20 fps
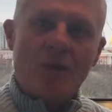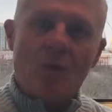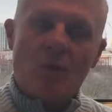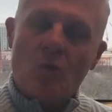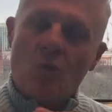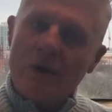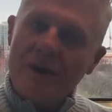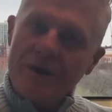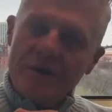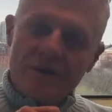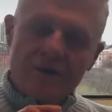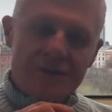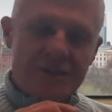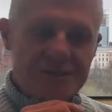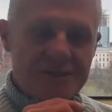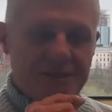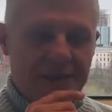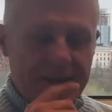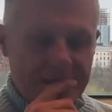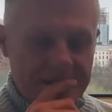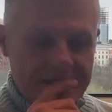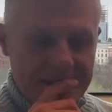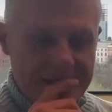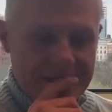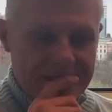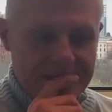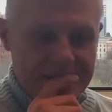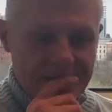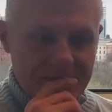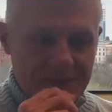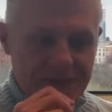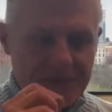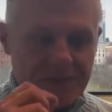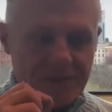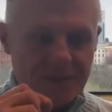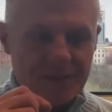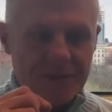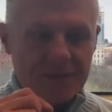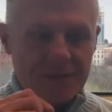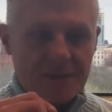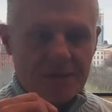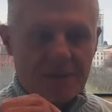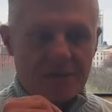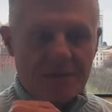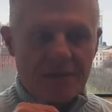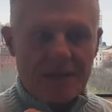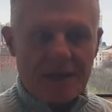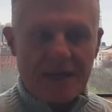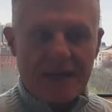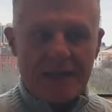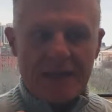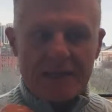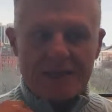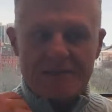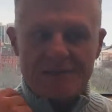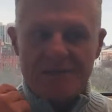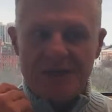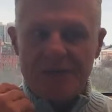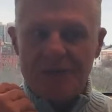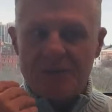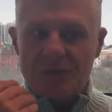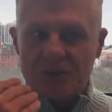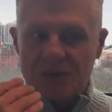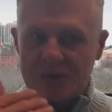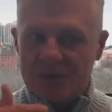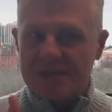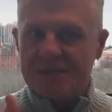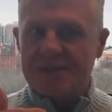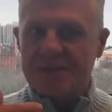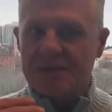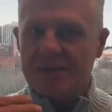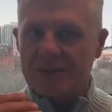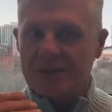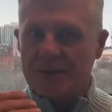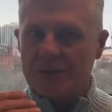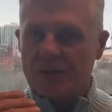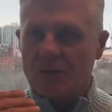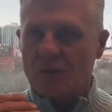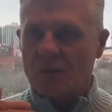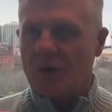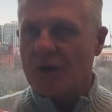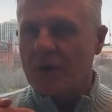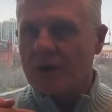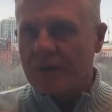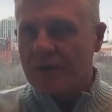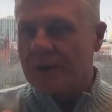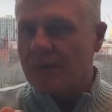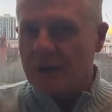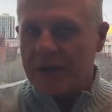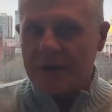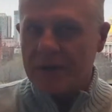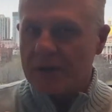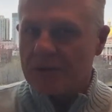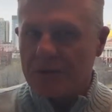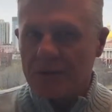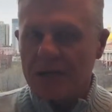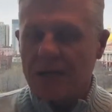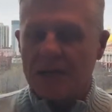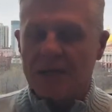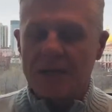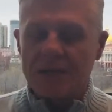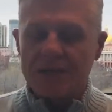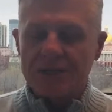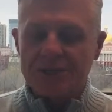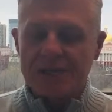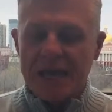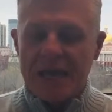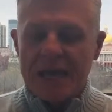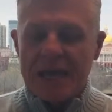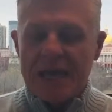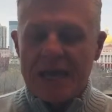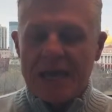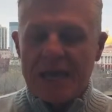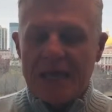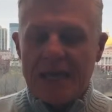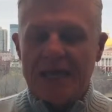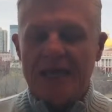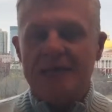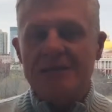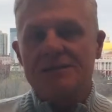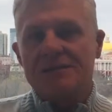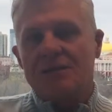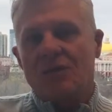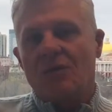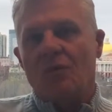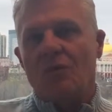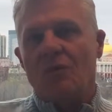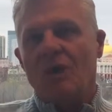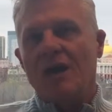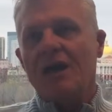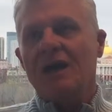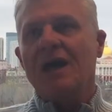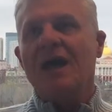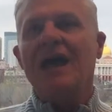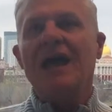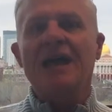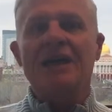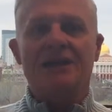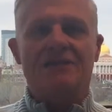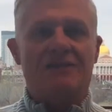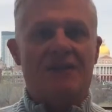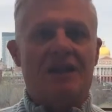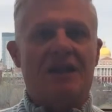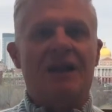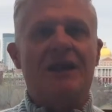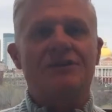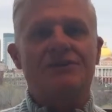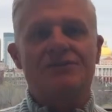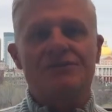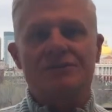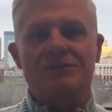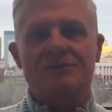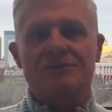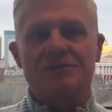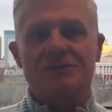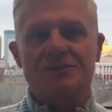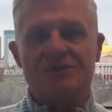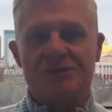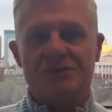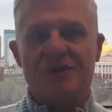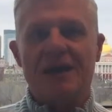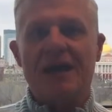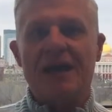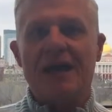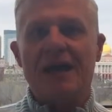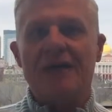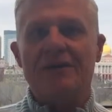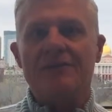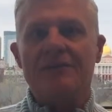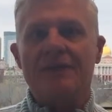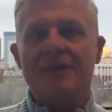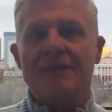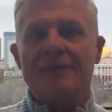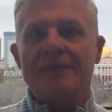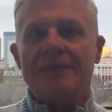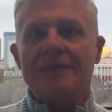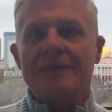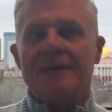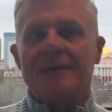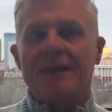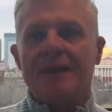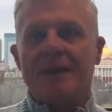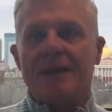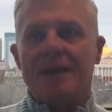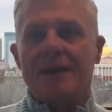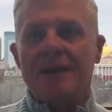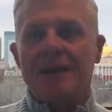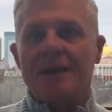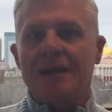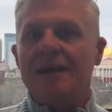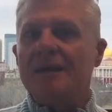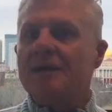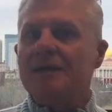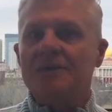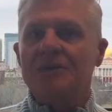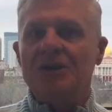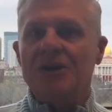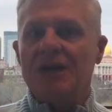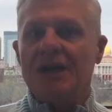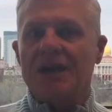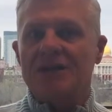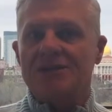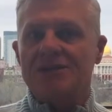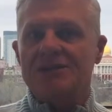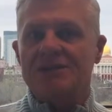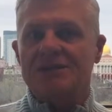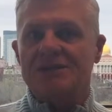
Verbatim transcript: One other issue I think that's really critical as people consider where they want to go to college is what kind of classrooms you have. And in communication